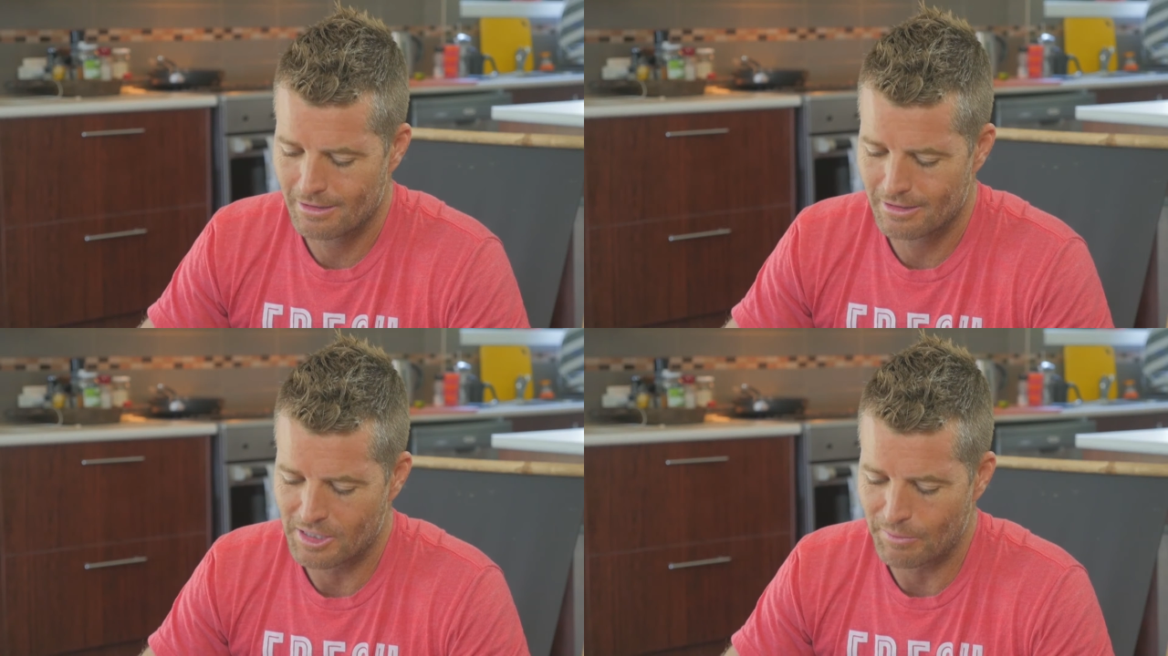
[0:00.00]

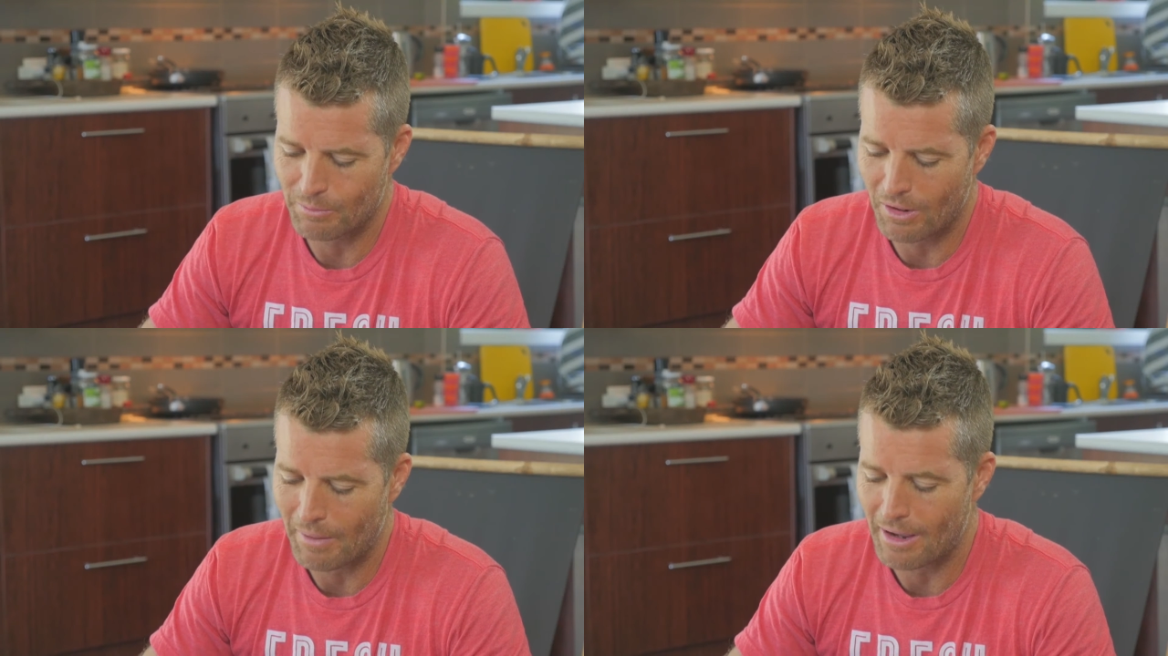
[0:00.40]
something
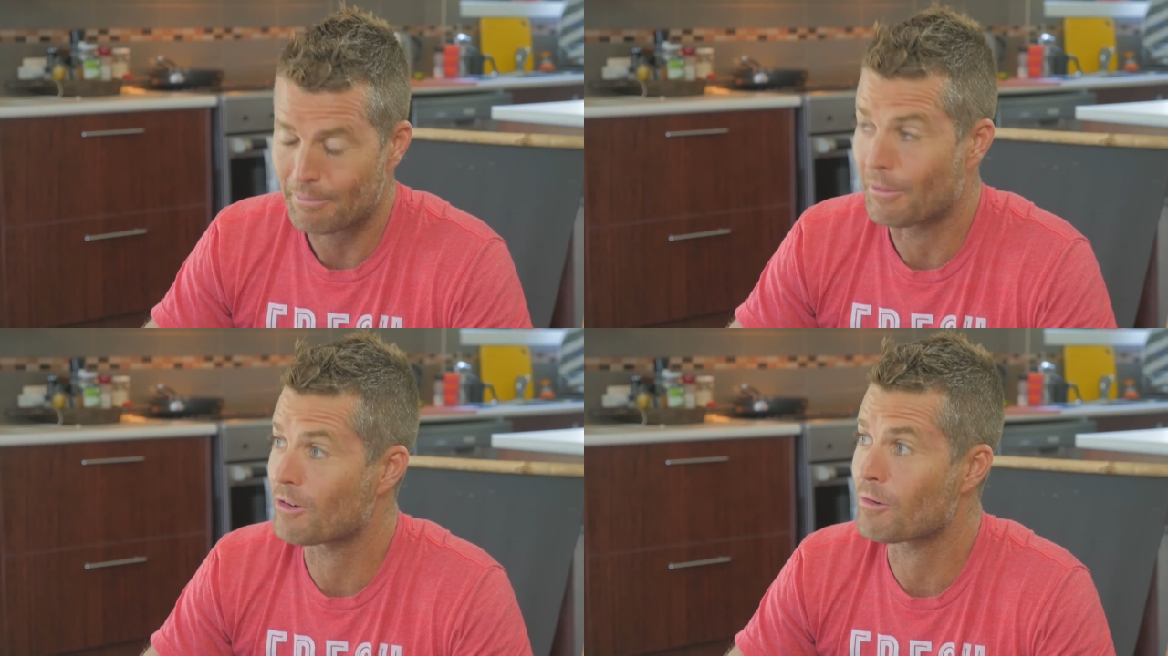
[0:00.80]

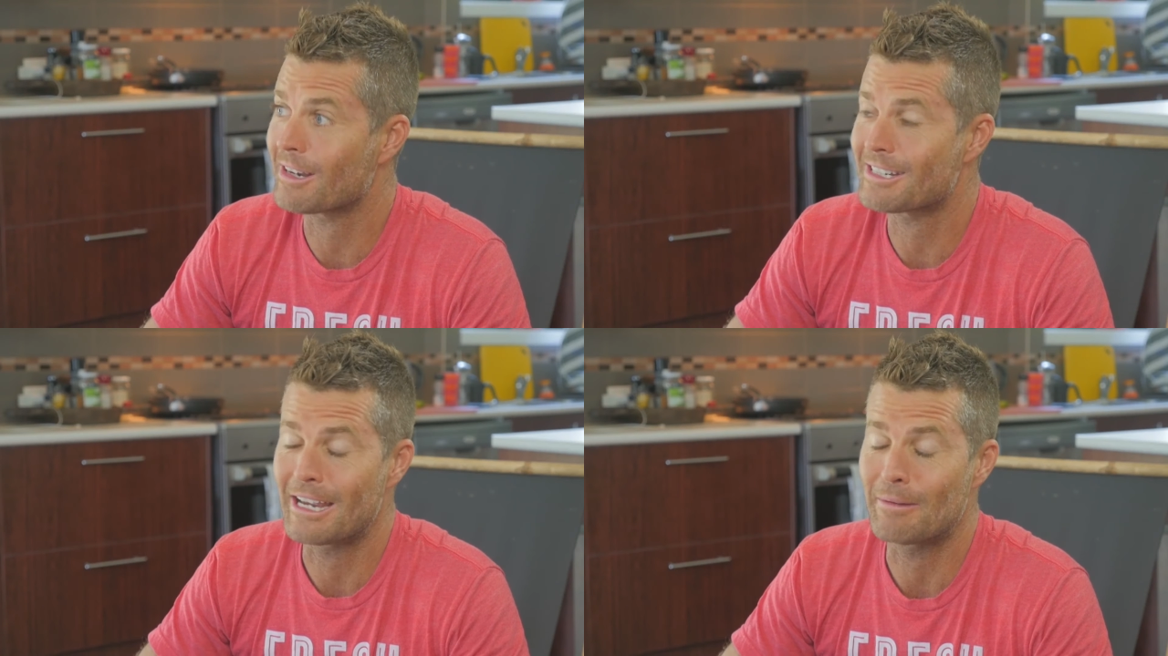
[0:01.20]
my
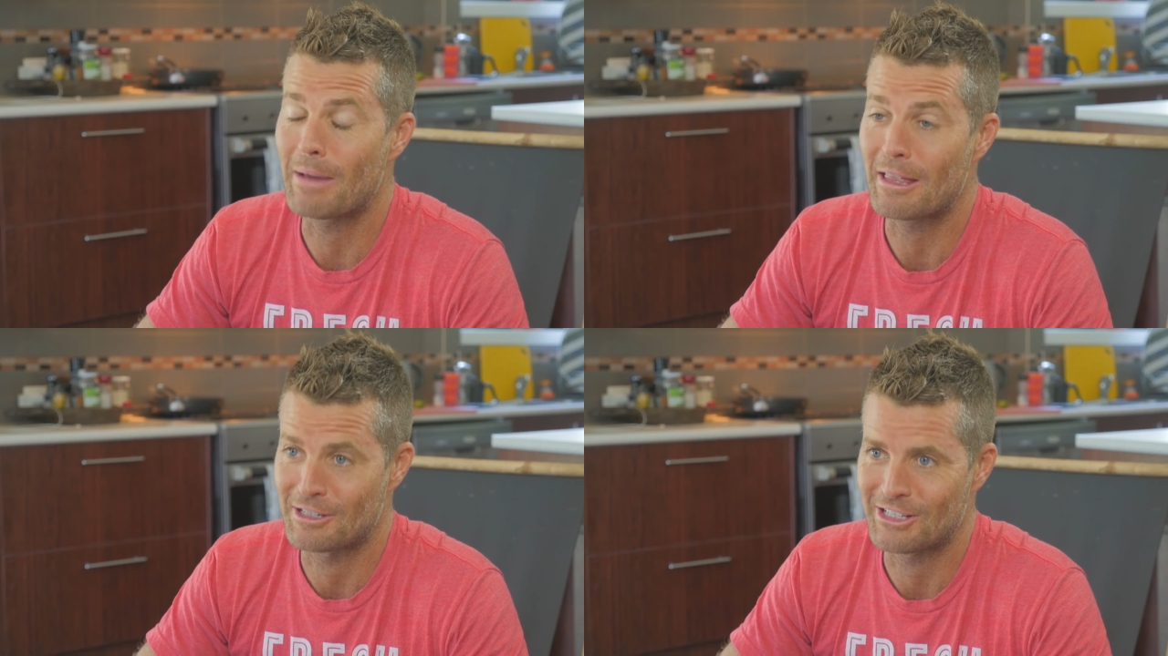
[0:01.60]
grade 10
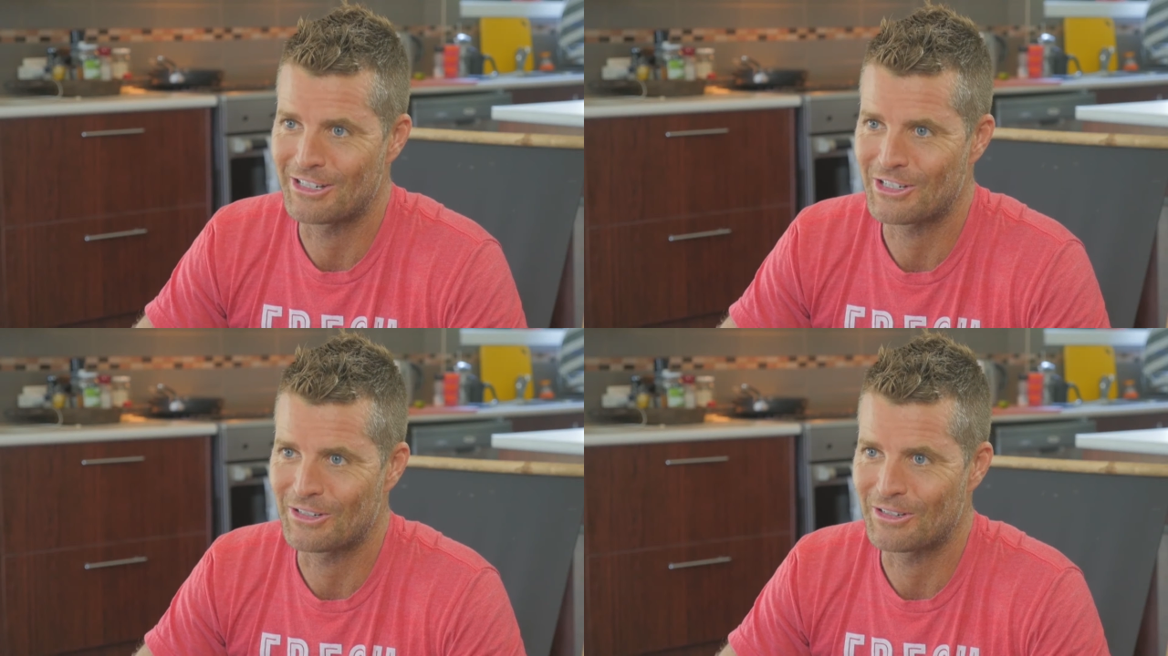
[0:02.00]
maths
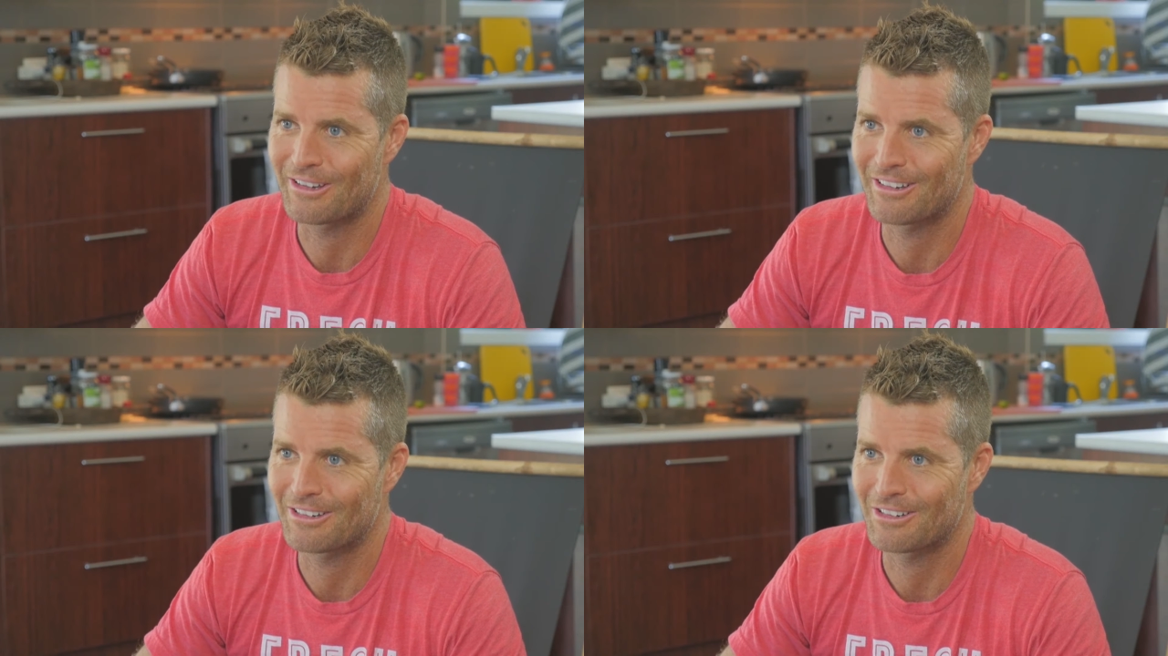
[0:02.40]
teacher
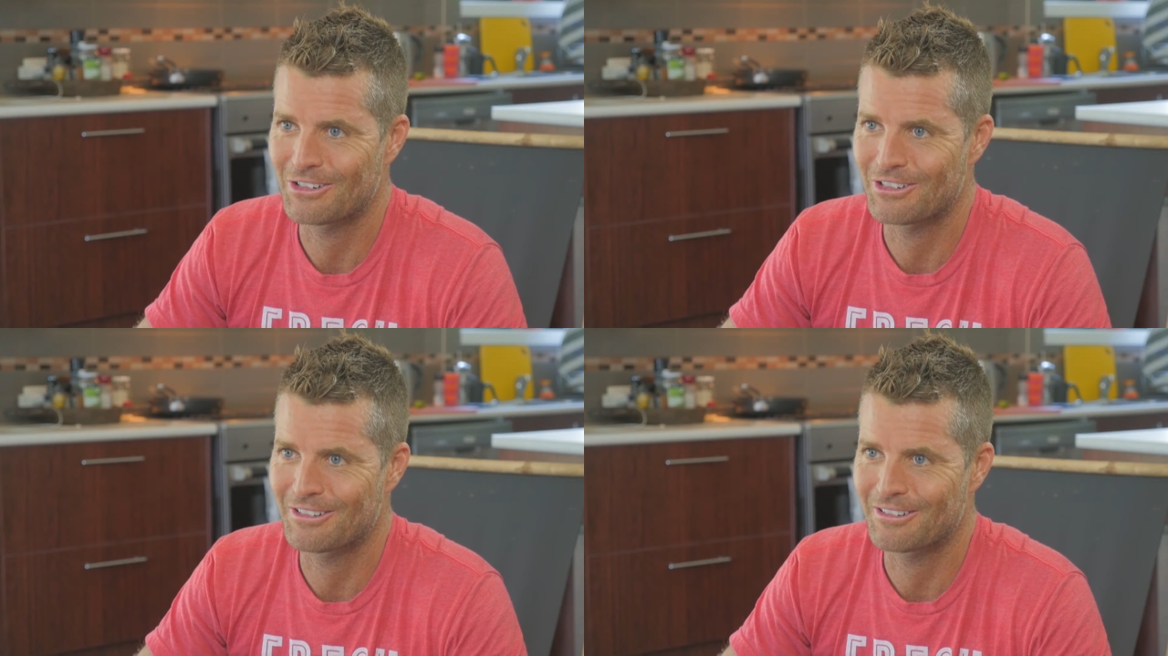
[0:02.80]

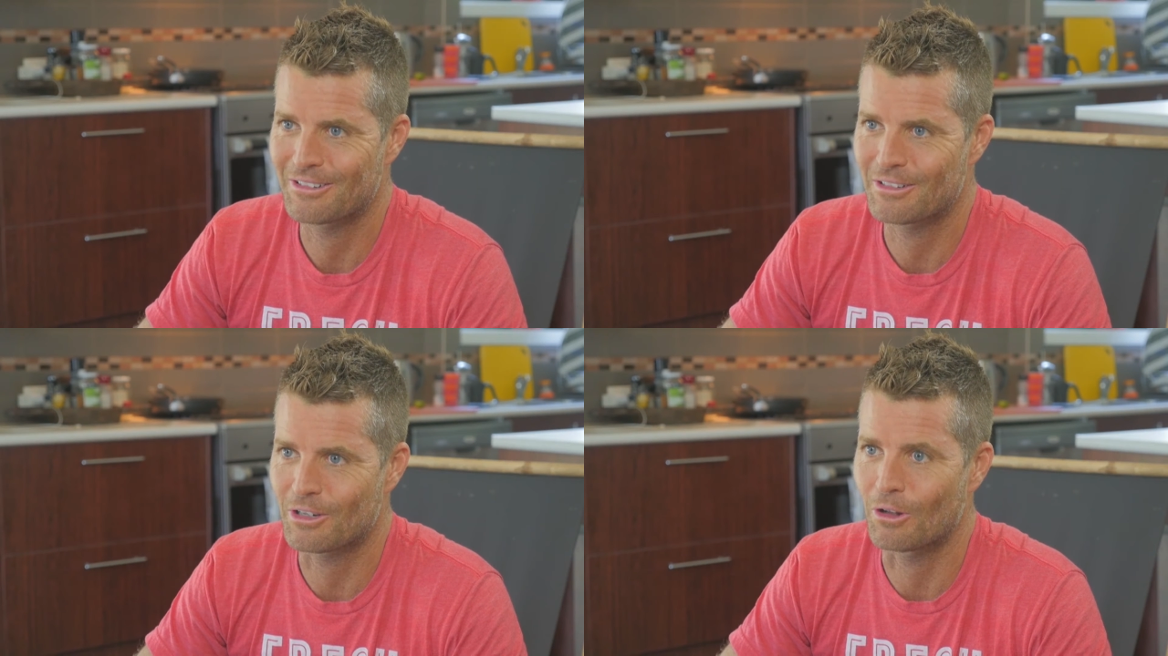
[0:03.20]

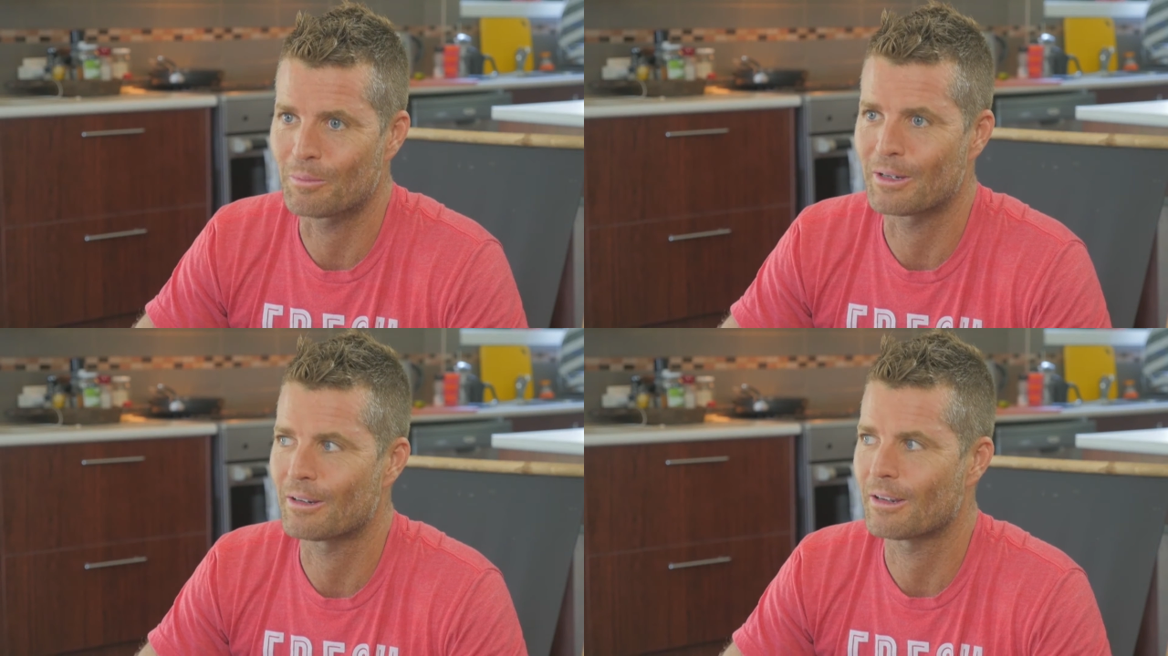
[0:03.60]
told
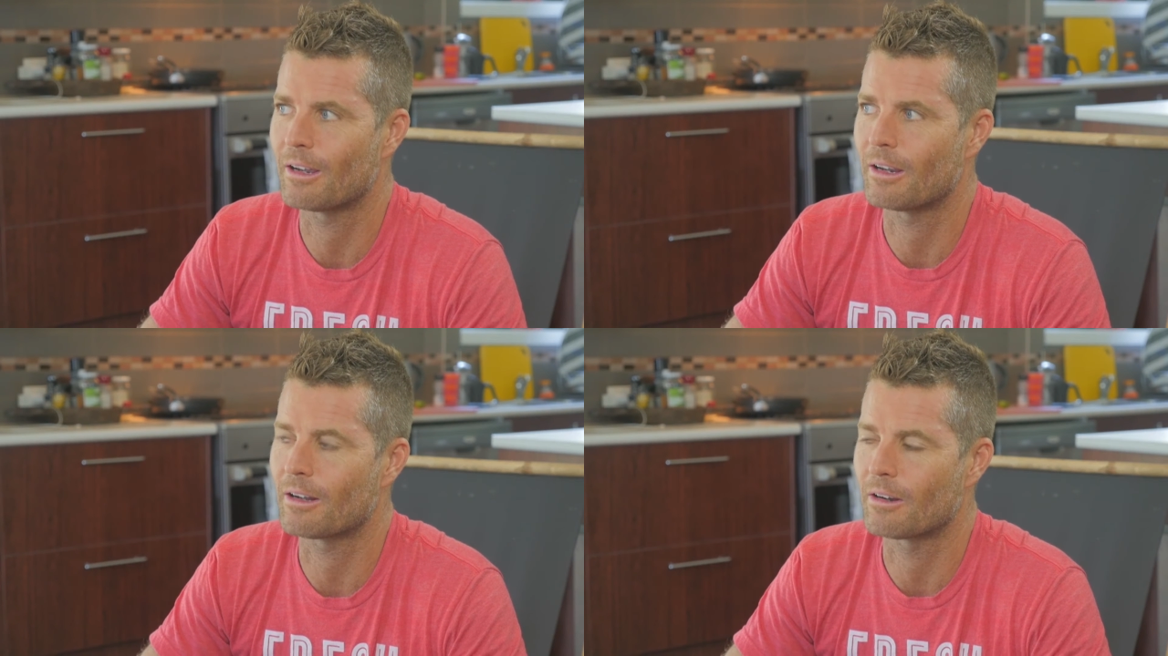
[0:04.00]
me,
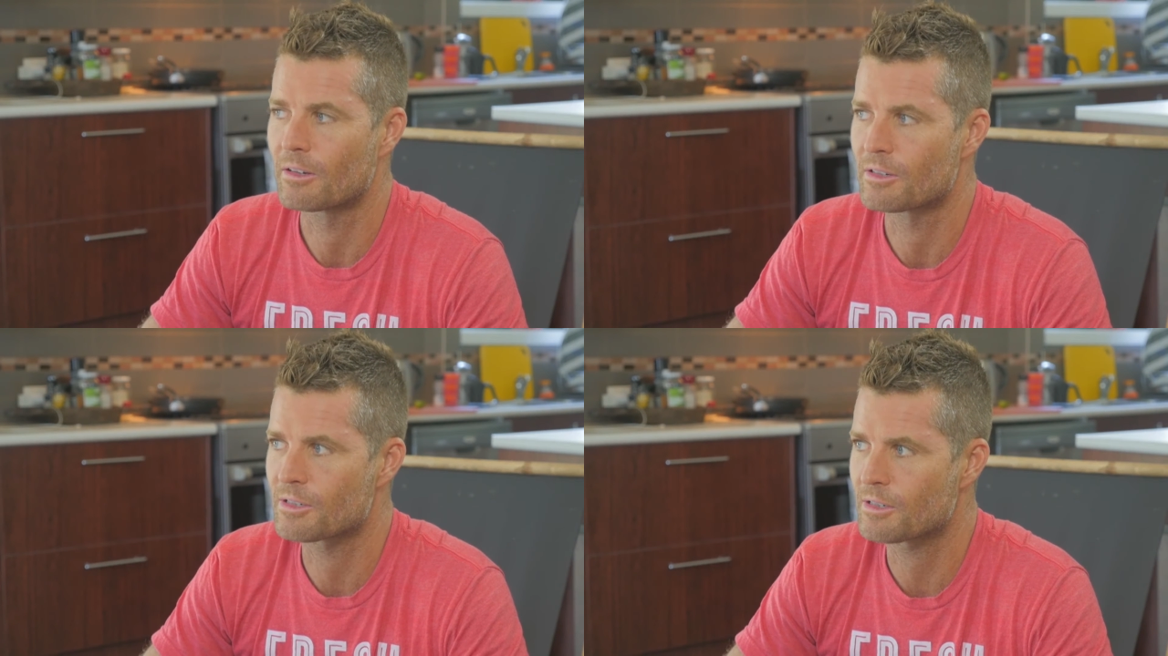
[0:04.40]
and I
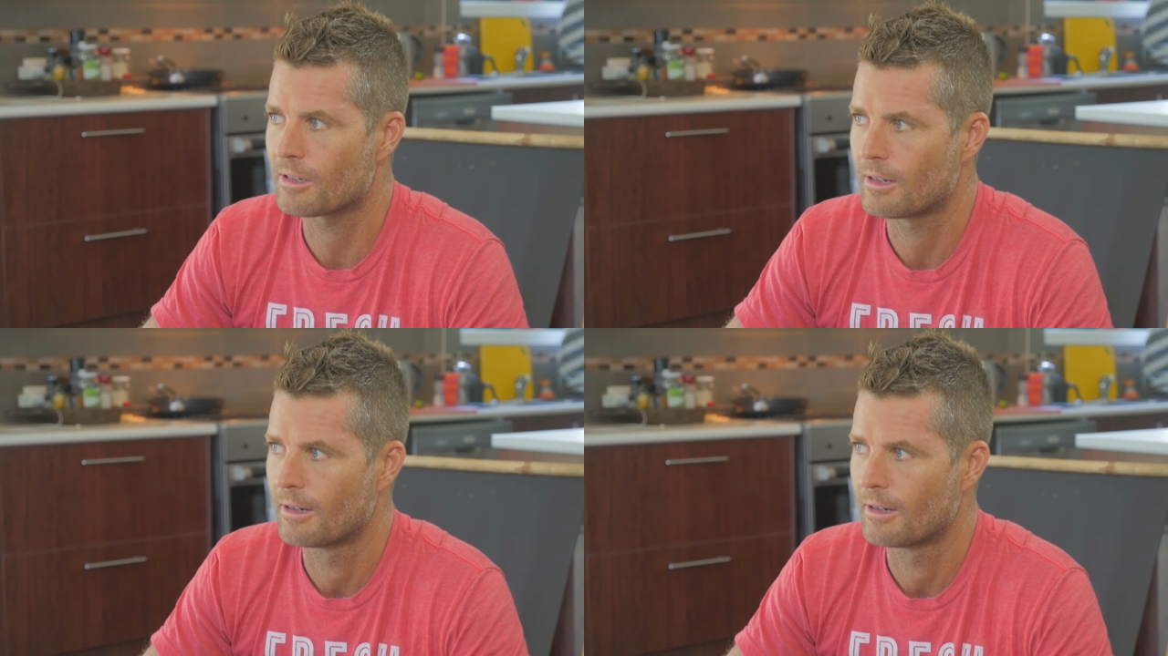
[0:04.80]
was